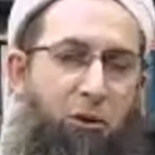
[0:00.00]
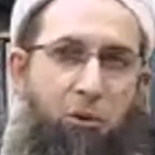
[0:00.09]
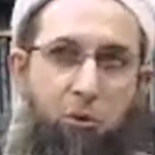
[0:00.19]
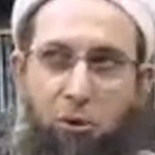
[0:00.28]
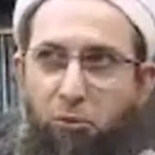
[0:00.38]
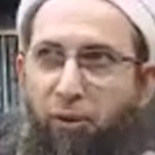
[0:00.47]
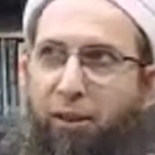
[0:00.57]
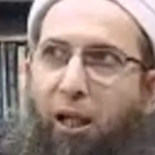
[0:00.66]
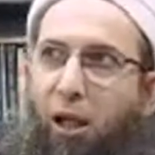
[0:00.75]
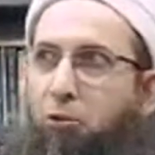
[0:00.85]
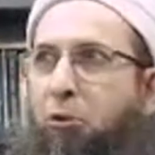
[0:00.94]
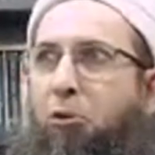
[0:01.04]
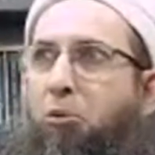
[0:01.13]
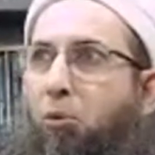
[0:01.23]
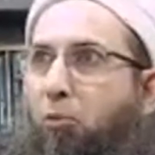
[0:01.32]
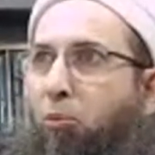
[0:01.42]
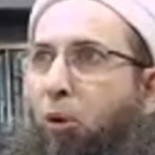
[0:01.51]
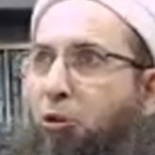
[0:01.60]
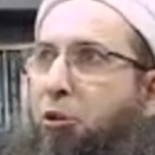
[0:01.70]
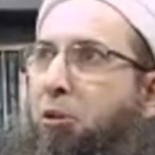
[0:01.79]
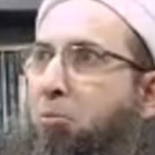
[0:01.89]
You went out to
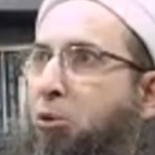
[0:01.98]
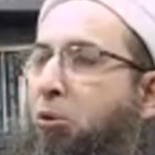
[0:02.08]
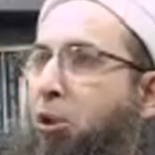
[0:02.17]
watch the moon